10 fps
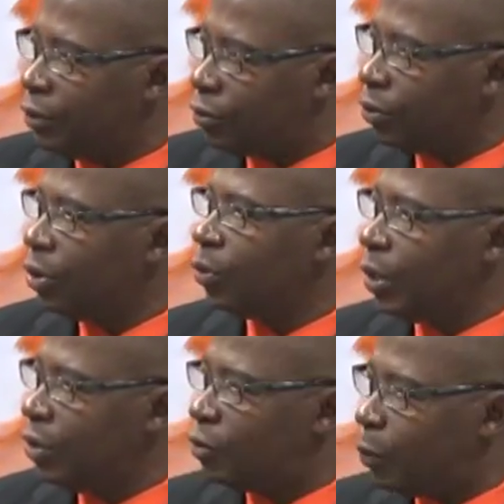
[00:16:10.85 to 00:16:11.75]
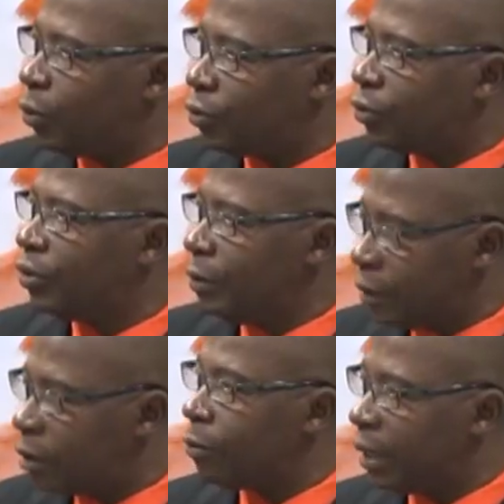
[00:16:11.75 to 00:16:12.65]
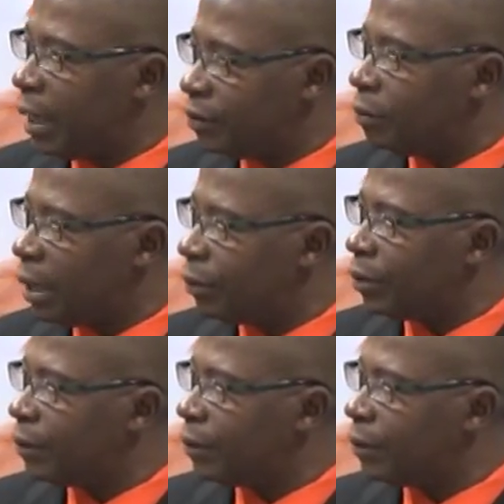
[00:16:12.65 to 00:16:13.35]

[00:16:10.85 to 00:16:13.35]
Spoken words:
to when he spoke to decriminalizing marijuana.